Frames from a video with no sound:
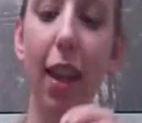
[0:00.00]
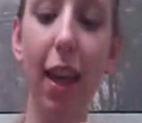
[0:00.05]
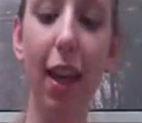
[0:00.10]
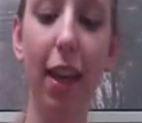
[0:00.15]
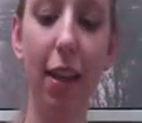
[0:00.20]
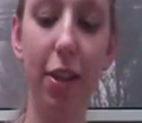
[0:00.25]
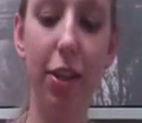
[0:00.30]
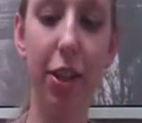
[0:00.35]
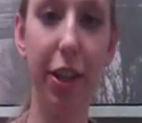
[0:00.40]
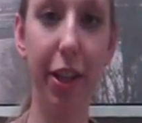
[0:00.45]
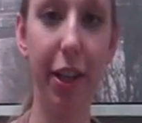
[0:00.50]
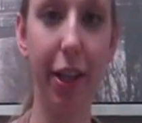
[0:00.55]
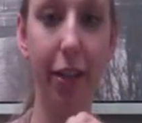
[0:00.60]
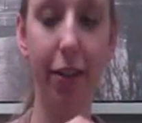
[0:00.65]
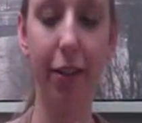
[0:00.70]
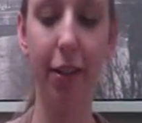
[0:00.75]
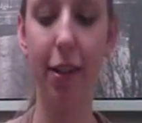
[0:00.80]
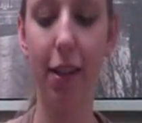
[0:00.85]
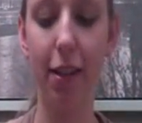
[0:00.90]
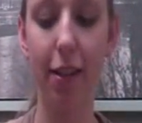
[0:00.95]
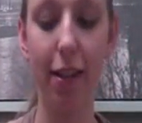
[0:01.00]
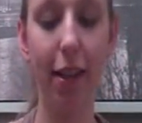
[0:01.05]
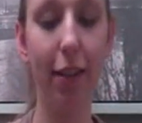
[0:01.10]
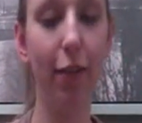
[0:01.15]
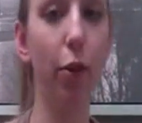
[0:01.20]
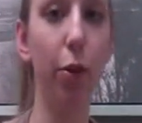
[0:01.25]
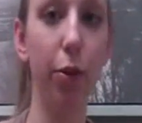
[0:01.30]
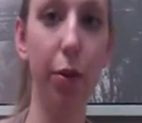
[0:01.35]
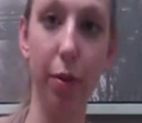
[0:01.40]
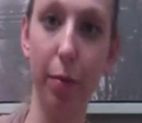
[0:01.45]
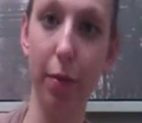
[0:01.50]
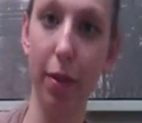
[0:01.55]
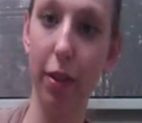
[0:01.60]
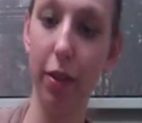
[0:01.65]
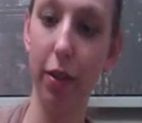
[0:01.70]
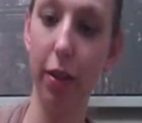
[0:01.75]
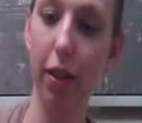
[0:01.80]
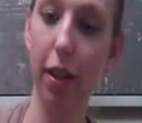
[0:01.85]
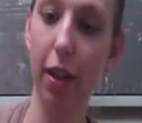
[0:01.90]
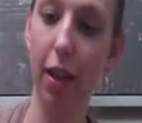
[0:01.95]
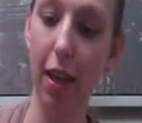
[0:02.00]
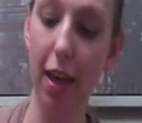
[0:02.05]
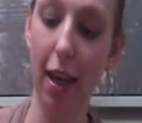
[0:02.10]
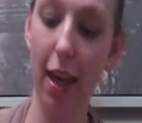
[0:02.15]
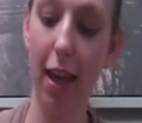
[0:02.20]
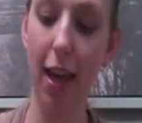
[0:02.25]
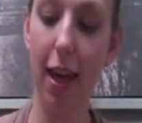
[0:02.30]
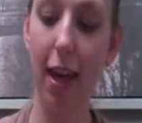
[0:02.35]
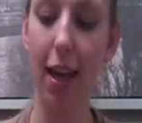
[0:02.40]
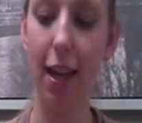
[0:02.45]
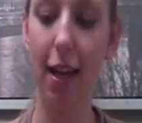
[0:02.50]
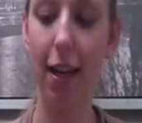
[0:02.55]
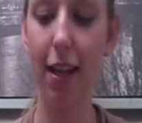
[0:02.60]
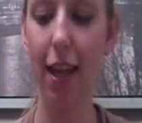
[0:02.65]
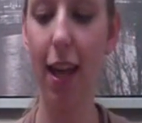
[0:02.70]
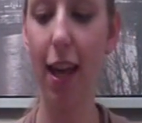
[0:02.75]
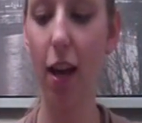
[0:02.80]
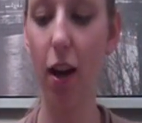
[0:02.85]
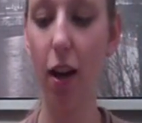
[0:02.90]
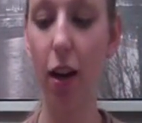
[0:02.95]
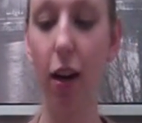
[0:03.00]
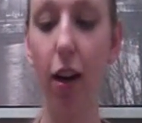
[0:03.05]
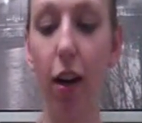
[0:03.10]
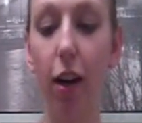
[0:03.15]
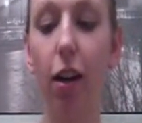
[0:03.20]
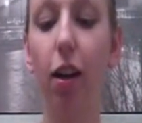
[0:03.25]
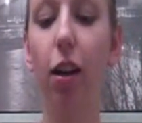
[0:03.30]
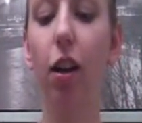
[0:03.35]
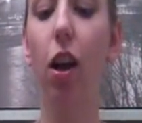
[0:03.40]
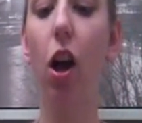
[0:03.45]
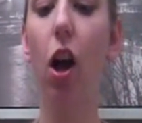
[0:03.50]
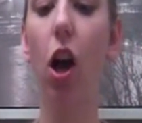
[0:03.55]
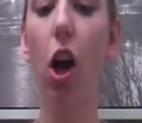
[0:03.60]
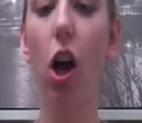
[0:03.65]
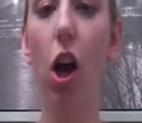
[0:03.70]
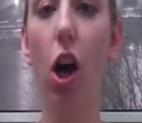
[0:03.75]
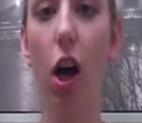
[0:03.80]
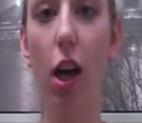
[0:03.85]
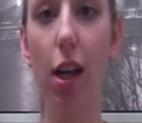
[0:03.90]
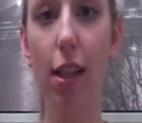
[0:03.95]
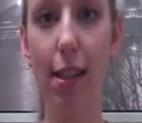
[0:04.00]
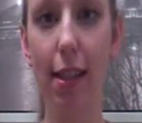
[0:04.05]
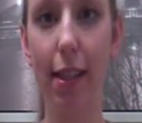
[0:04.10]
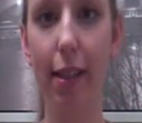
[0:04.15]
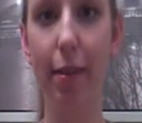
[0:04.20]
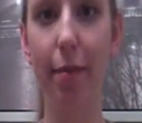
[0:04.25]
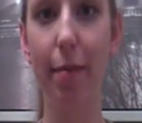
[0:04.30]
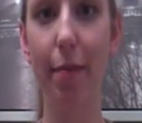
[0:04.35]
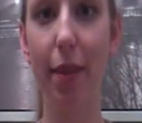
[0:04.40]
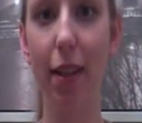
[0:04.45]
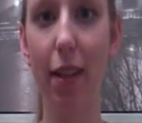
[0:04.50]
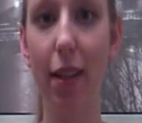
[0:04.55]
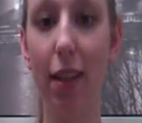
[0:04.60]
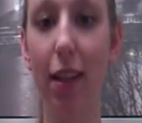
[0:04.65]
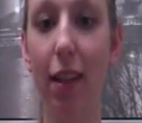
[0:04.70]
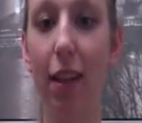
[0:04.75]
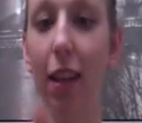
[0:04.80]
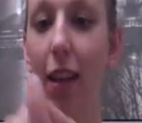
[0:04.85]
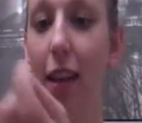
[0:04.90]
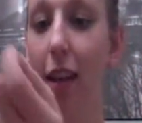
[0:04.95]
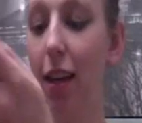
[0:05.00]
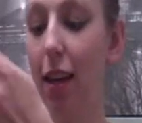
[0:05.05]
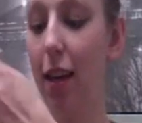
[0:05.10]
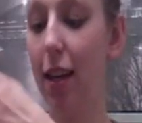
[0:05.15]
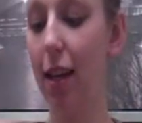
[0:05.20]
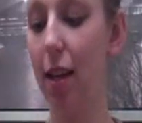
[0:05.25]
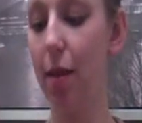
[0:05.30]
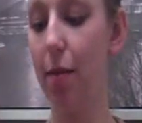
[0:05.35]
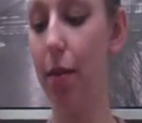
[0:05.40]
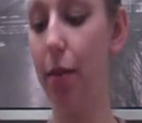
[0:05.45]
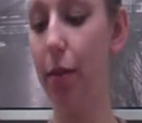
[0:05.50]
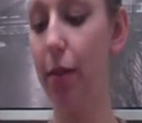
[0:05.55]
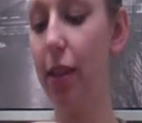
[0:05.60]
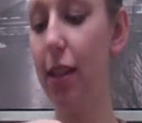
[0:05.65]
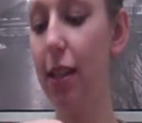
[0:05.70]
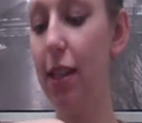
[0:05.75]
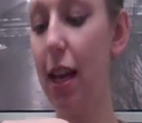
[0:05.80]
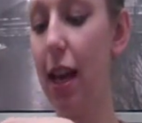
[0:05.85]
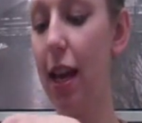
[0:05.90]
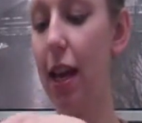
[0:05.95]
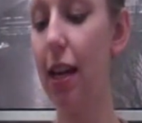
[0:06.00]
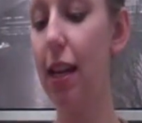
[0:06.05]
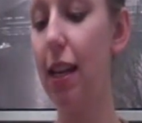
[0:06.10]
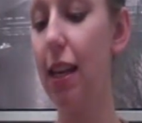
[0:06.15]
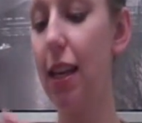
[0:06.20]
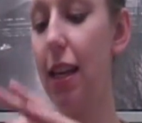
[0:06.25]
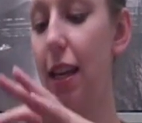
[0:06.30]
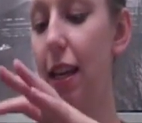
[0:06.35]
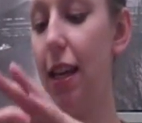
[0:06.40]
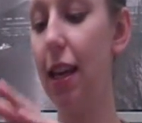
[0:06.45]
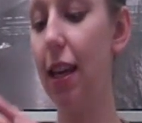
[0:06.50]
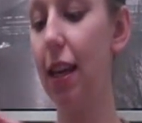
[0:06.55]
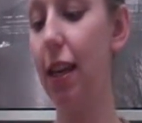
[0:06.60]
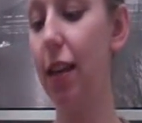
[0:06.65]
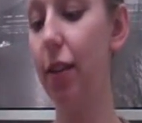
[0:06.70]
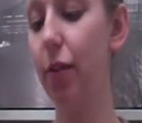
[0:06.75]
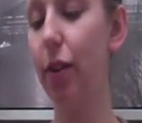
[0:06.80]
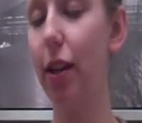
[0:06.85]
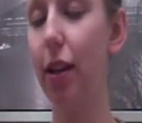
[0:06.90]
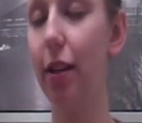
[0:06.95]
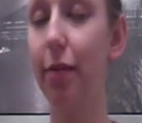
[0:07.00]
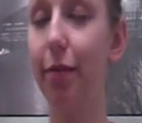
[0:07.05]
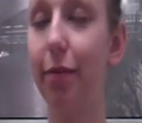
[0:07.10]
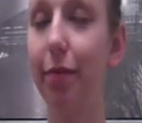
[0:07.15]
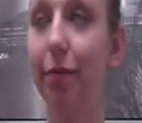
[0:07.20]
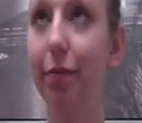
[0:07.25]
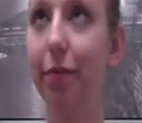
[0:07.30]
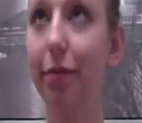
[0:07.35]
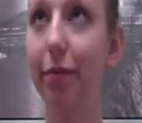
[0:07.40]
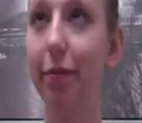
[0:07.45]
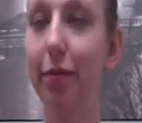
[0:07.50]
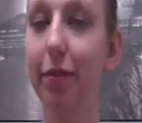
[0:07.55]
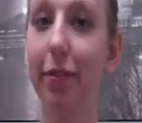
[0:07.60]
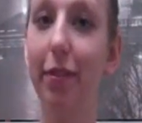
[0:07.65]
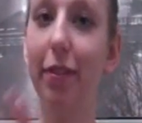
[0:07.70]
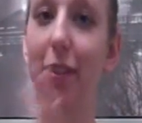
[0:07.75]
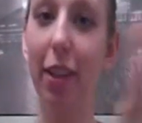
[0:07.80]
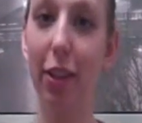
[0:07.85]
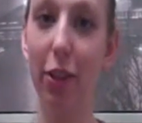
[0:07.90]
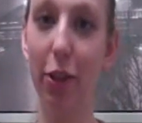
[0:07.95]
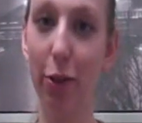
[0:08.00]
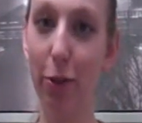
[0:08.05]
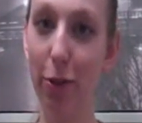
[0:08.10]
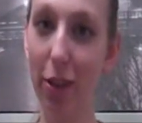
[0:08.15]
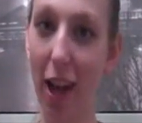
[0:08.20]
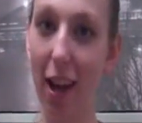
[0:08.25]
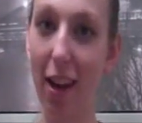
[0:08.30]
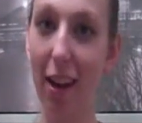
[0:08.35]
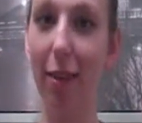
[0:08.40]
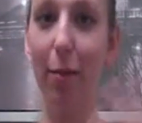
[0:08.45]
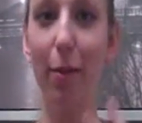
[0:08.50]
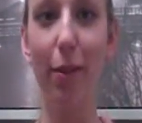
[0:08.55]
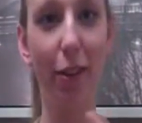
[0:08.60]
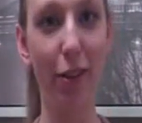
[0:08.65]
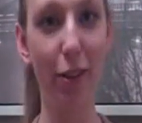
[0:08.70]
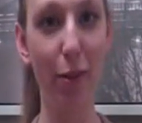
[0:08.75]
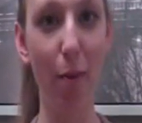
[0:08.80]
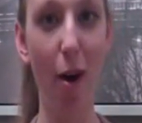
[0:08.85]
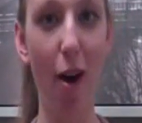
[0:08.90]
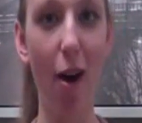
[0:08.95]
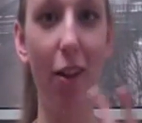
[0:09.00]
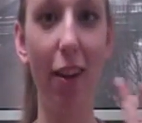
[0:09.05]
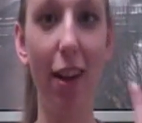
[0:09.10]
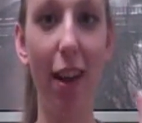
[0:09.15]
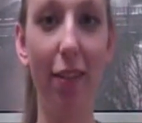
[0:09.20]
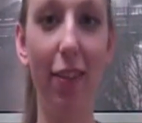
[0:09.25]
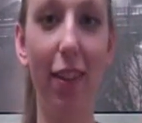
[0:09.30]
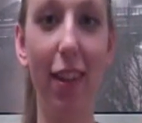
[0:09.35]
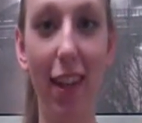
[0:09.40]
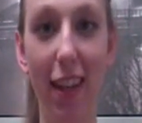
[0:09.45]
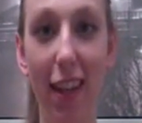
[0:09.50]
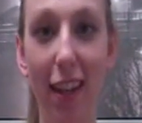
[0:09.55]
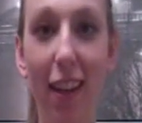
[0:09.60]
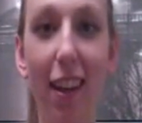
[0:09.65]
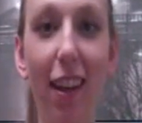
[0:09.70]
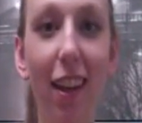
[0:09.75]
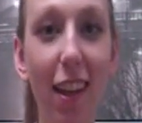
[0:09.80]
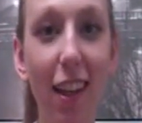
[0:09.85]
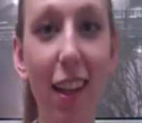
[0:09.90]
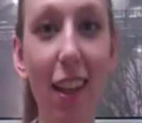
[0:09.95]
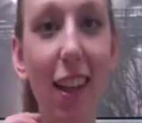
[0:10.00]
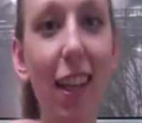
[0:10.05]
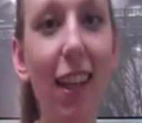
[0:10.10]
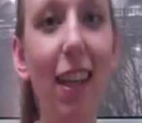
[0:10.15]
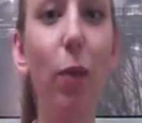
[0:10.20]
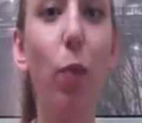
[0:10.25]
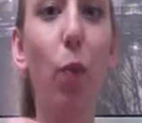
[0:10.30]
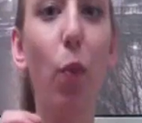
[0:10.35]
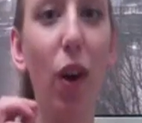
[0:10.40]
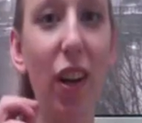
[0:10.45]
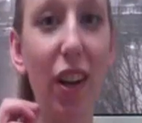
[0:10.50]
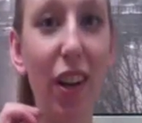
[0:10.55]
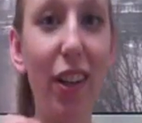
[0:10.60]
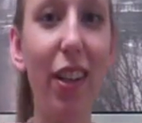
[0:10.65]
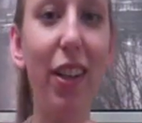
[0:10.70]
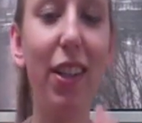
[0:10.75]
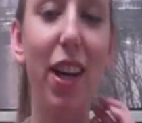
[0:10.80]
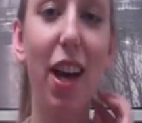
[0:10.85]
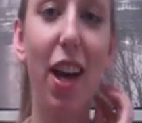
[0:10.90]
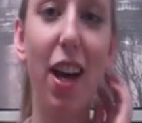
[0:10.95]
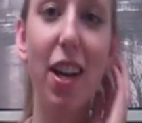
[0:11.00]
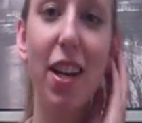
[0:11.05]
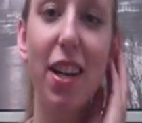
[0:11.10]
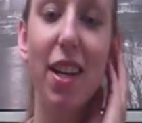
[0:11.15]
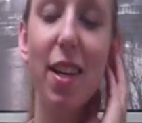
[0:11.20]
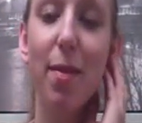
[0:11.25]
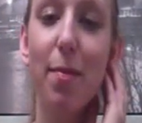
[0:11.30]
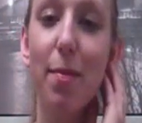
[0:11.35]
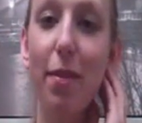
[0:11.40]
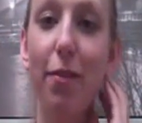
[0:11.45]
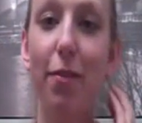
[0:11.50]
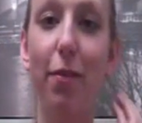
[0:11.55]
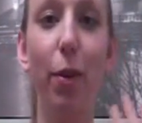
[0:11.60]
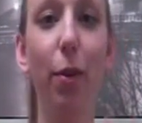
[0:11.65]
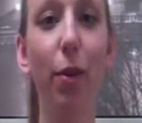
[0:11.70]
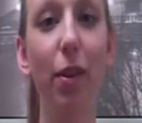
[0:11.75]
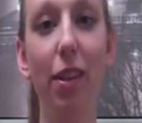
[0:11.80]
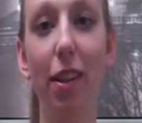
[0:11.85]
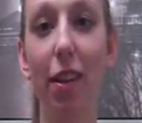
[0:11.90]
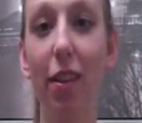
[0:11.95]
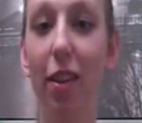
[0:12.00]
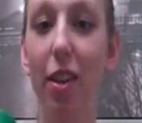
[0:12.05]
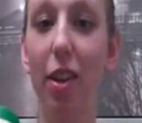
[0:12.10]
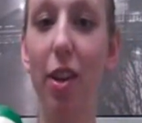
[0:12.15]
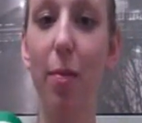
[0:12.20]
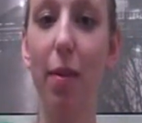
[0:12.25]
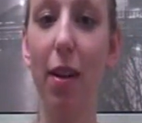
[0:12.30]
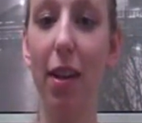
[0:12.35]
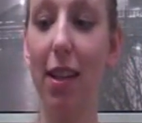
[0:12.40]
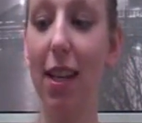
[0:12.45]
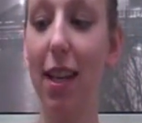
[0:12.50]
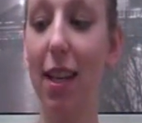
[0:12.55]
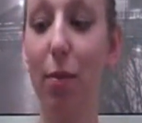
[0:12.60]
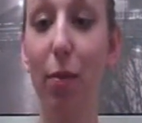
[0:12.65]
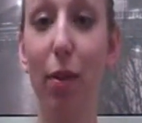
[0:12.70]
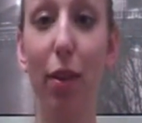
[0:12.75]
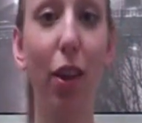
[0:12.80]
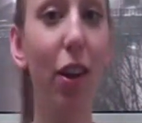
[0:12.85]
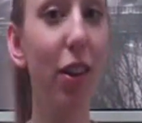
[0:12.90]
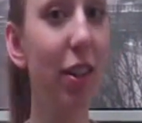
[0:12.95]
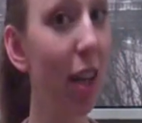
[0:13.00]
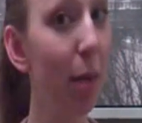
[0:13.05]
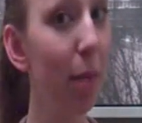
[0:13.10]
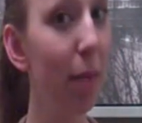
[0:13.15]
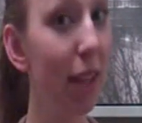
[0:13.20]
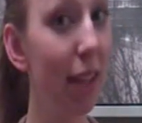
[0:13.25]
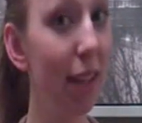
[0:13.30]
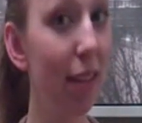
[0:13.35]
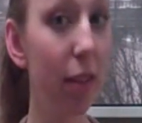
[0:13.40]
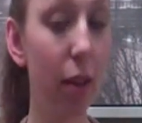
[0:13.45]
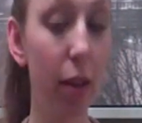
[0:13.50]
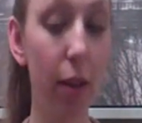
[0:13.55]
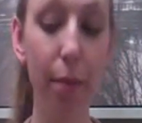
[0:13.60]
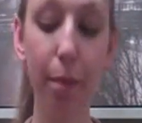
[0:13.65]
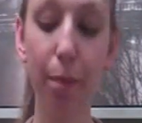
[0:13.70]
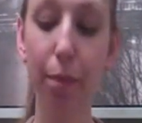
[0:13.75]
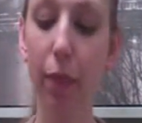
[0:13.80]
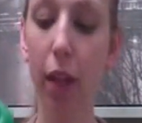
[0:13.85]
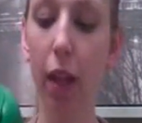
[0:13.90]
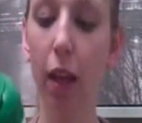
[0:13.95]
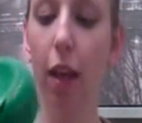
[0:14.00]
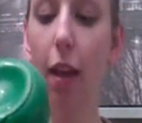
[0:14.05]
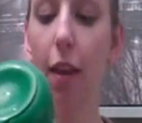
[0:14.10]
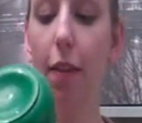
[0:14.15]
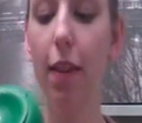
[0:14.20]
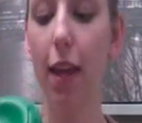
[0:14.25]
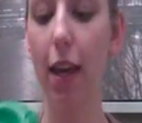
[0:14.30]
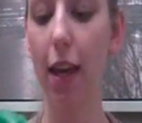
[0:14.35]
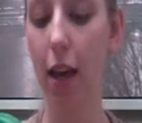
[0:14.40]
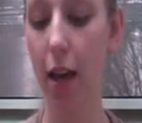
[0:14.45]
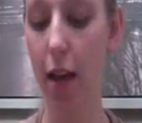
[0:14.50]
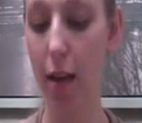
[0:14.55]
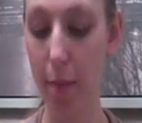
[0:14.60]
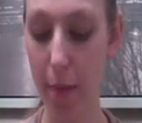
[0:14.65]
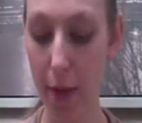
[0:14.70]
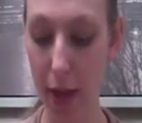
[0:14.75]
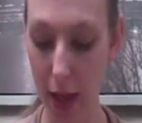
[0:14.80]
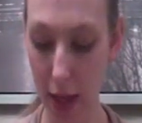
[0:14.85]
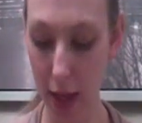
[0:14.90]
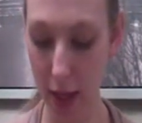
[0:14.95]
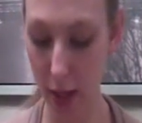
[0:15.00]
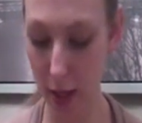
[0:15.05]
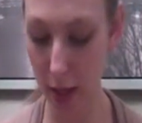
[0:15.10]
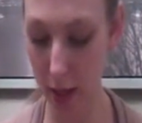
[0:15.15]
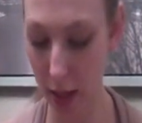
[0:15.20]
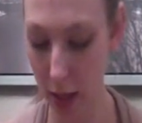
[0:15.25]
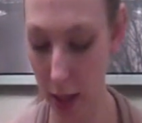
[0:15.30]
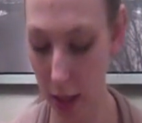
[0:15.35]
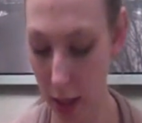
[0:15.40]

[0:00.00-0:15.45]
like a Cheerio in the sense that they have a hole in the middle. And they are awesome. They're really tiny, and well, not too tiny, but they're small enough that he can eat one at a time and focus on them, and it takes him a long time to eat them. They come in